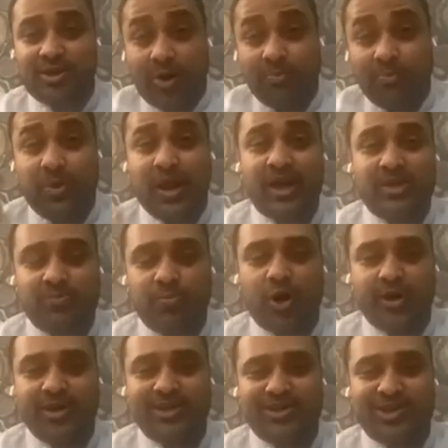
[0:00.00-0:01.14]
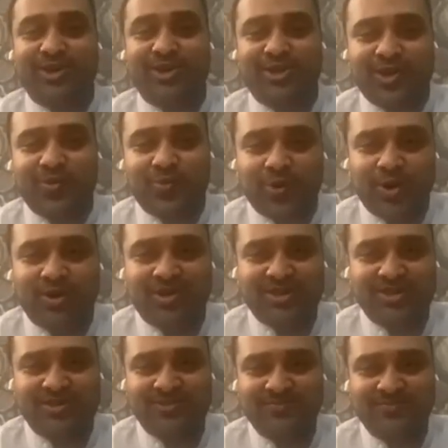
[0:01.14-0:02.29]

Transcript: complex body structure works.